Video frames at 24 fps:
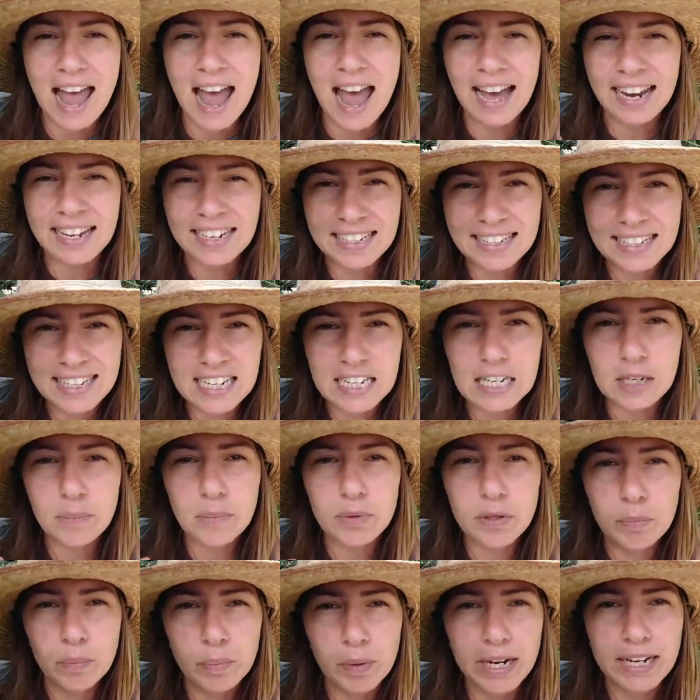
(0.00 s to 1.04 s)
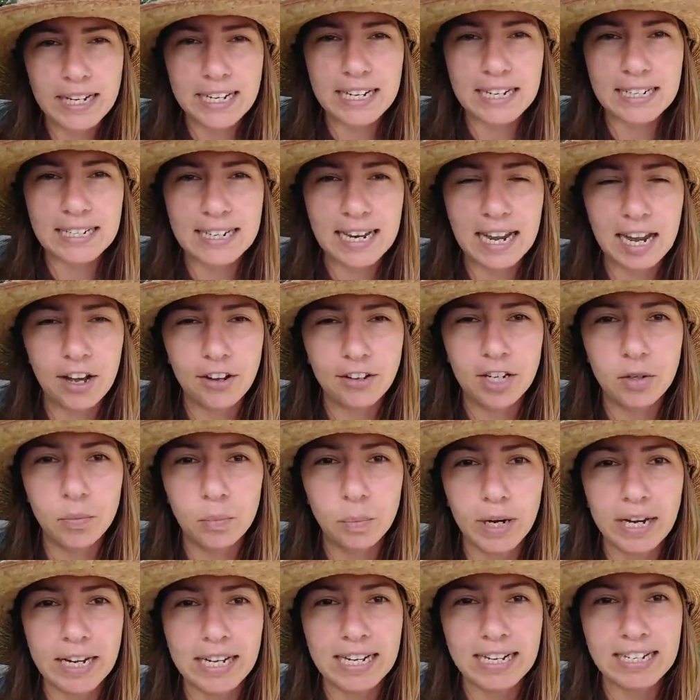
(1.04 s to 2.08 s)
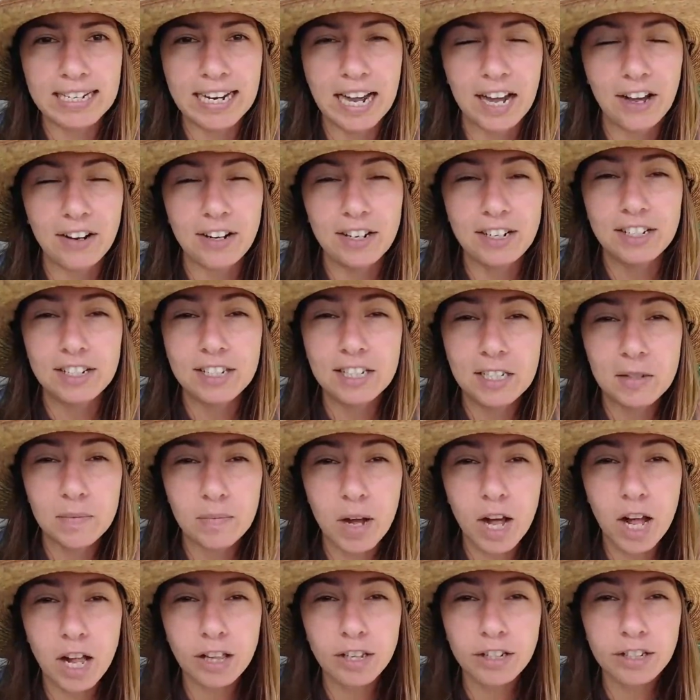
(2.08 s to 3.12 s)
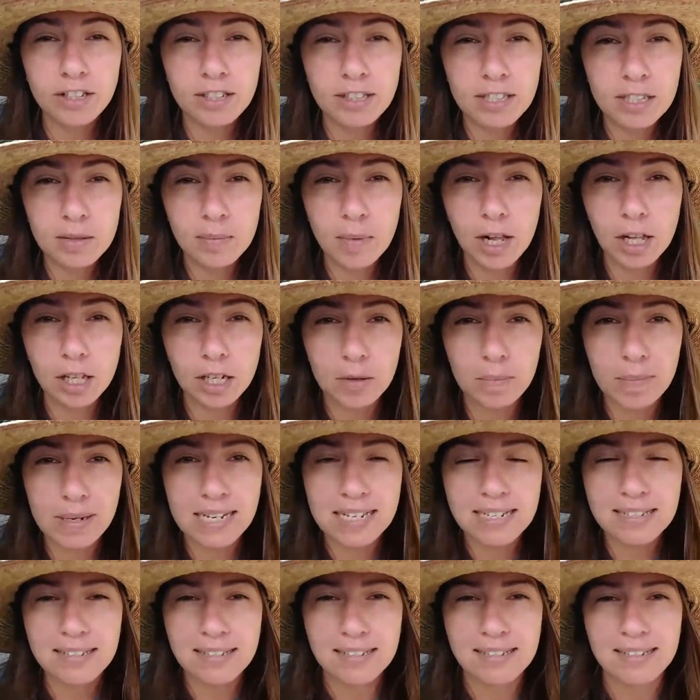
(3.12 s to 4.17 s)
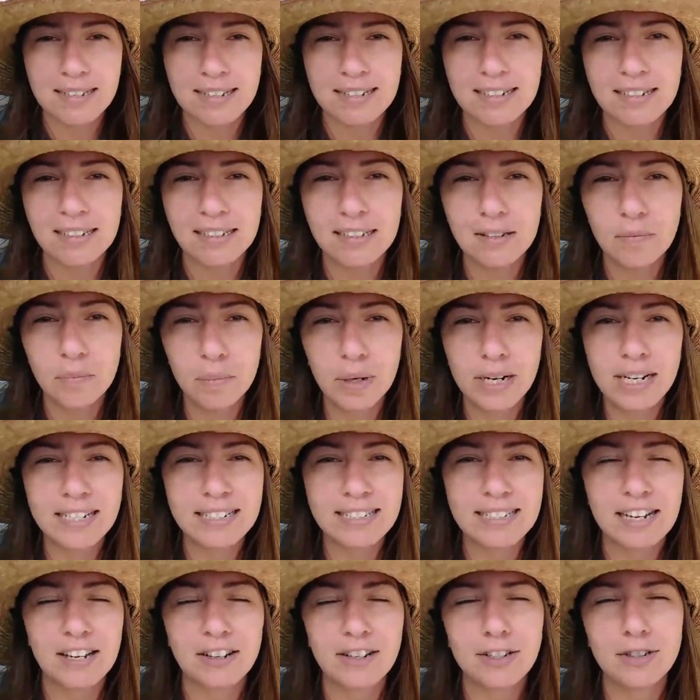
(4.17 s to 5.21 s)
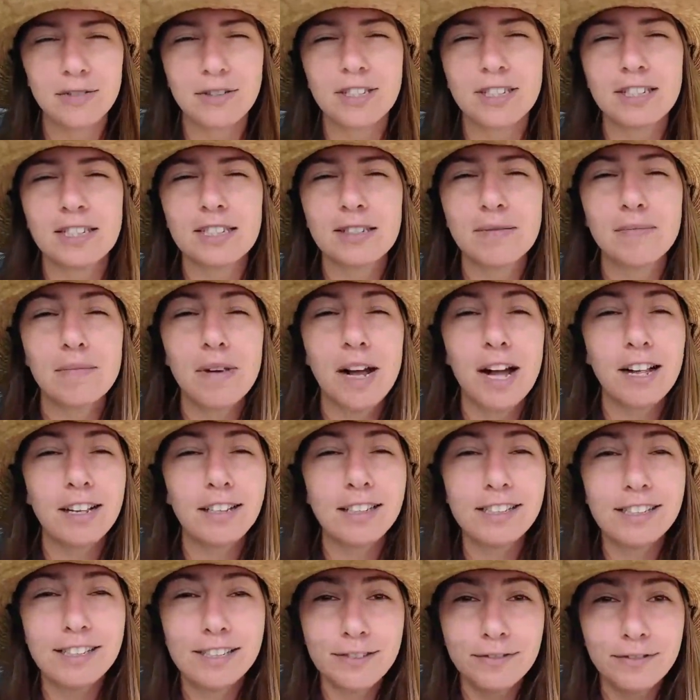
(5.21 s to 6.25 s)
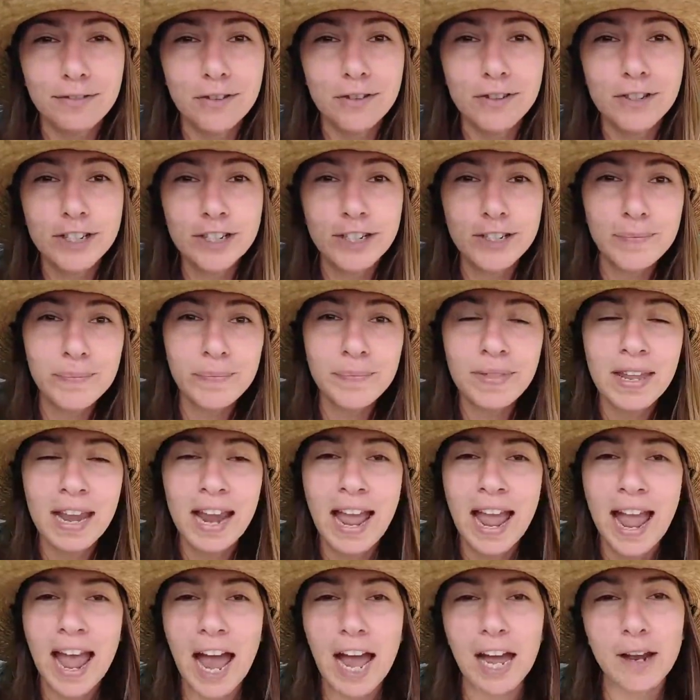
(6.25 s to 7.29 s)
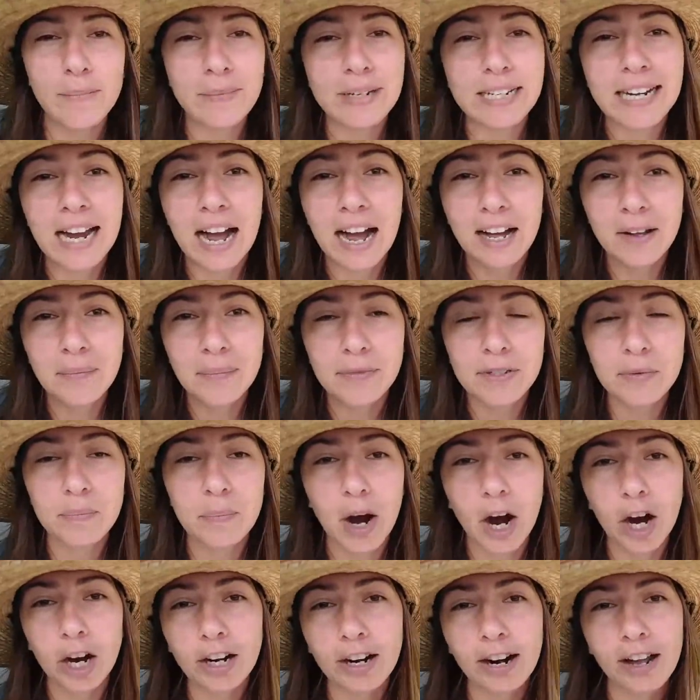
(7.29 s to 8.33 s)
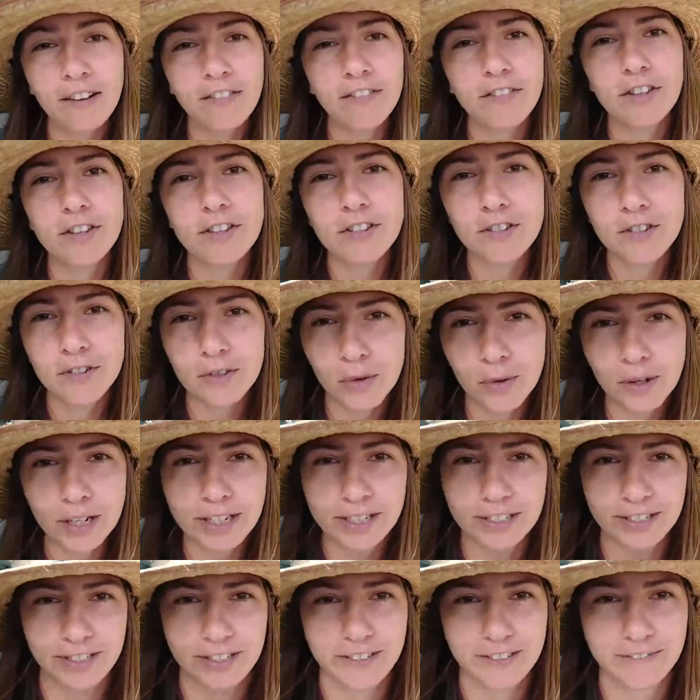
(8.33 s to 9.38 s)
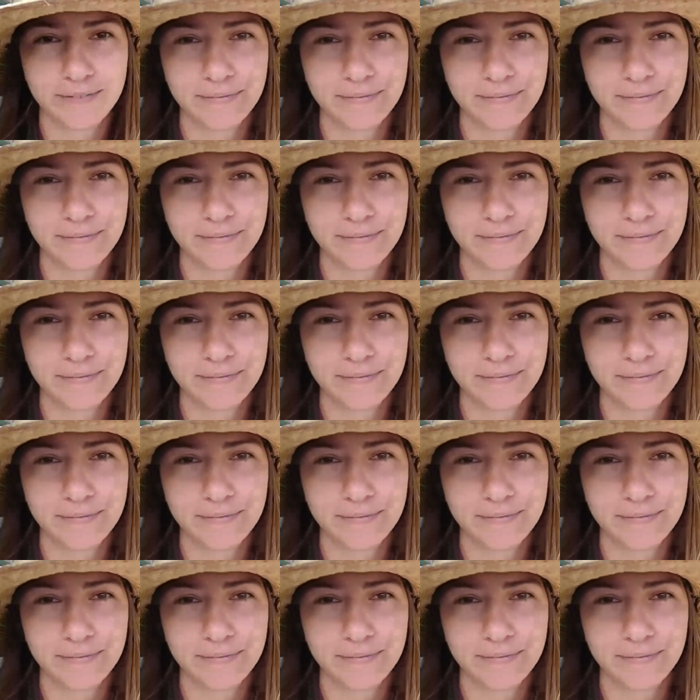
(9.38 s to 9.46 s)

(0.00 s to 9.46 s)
And it keeps breaking down into smaller and smaller pieces until it breaks down into its smallest form and becomes part of the soil.